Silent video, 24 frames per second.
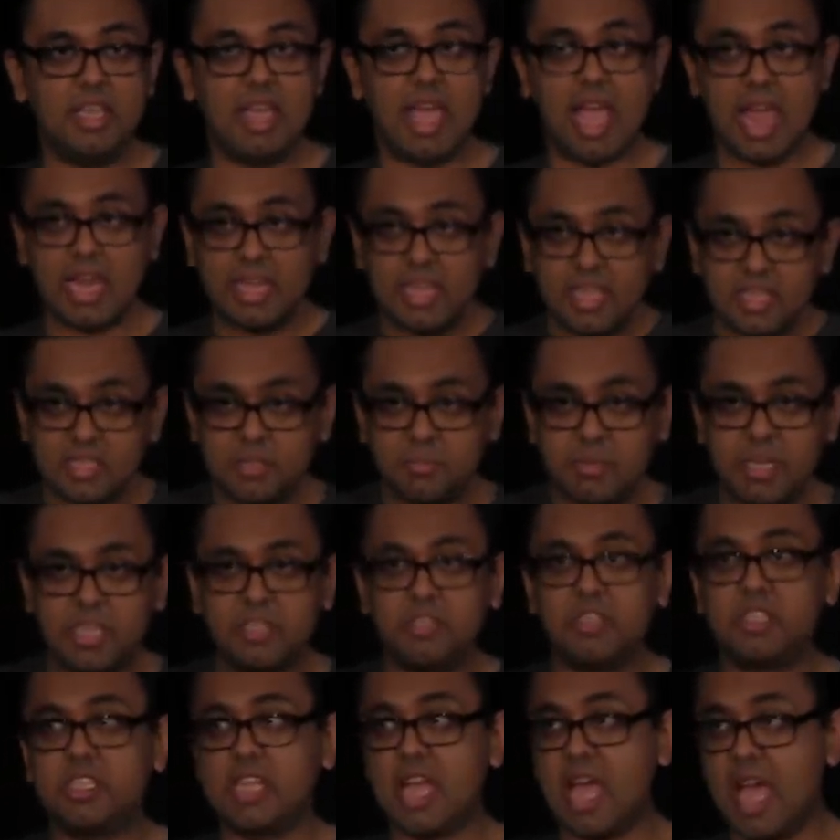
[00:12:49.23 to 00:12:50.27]
at
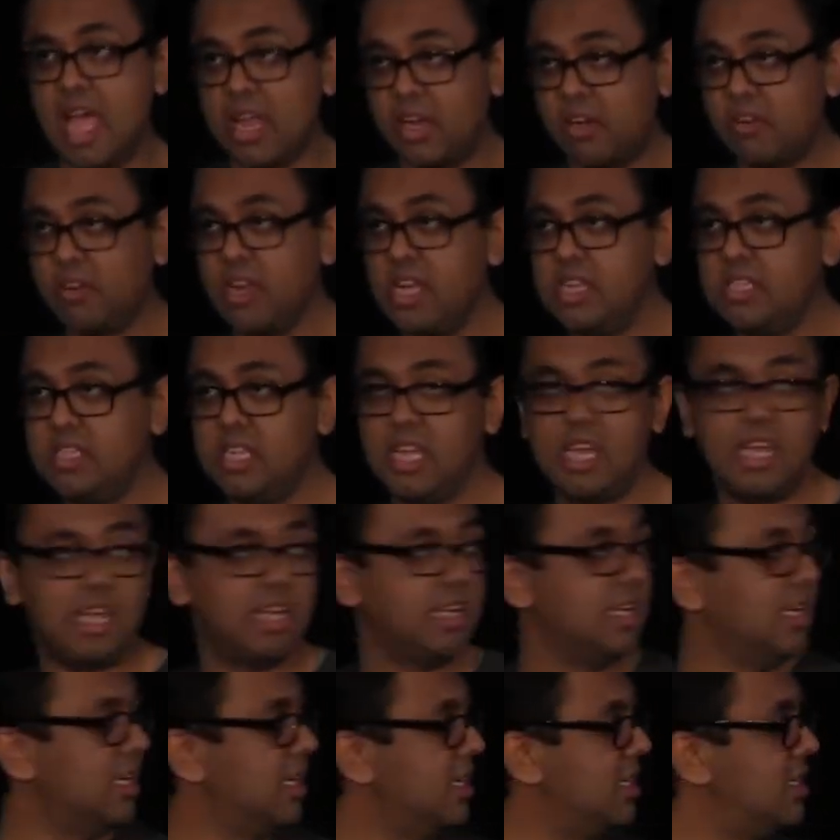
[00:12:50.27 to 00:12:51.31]
Kissmetrics, at Crazy
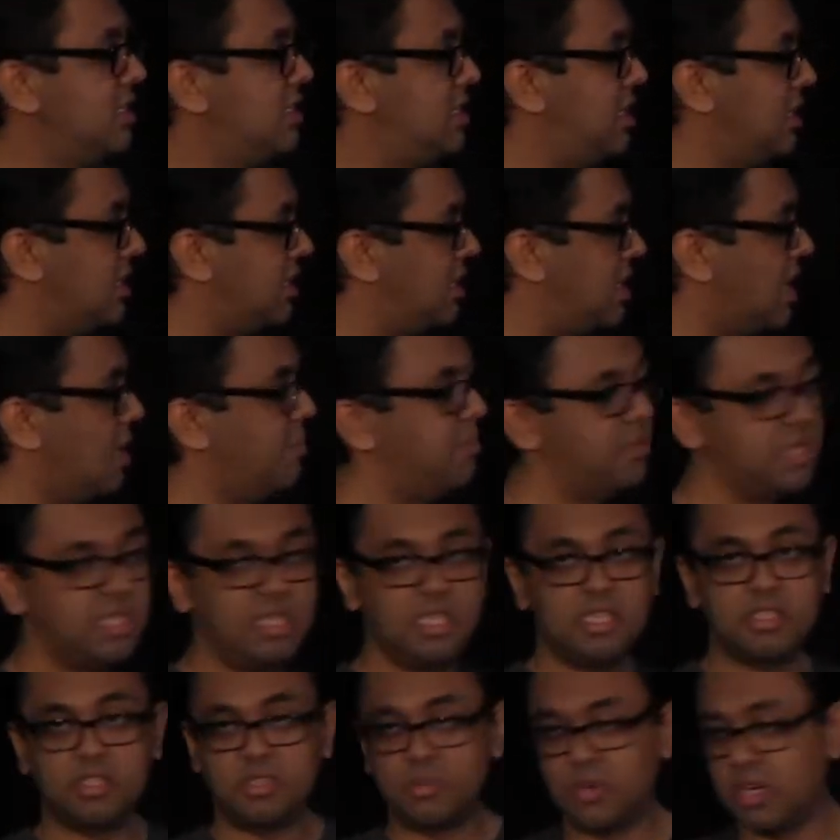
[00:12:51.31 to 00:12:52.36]
Egg, to come to
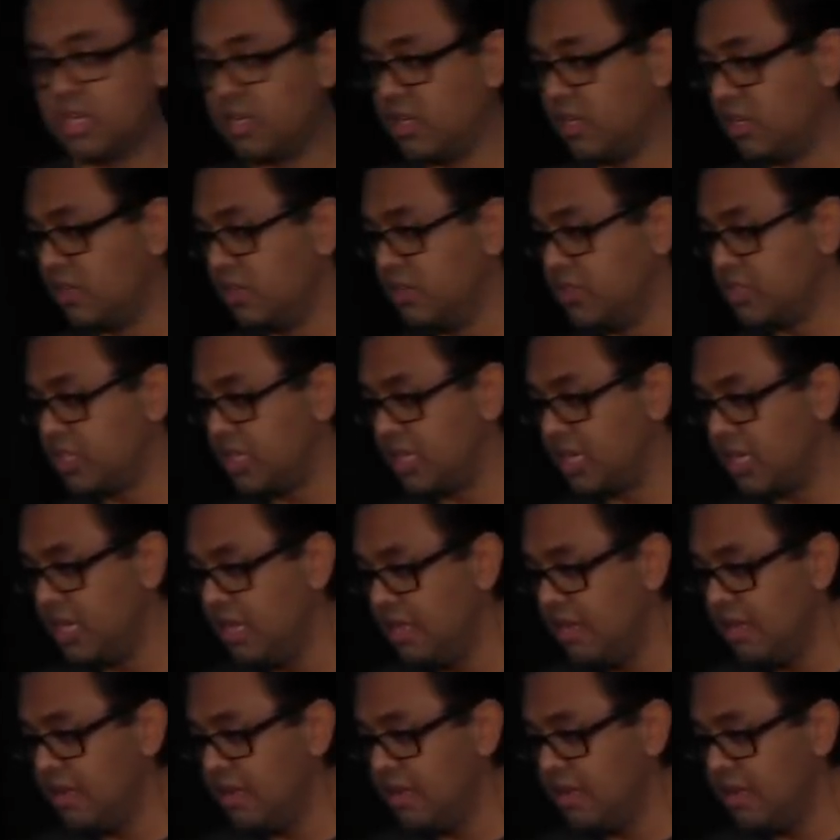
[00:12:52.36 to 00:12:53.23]
this sort of conclusion.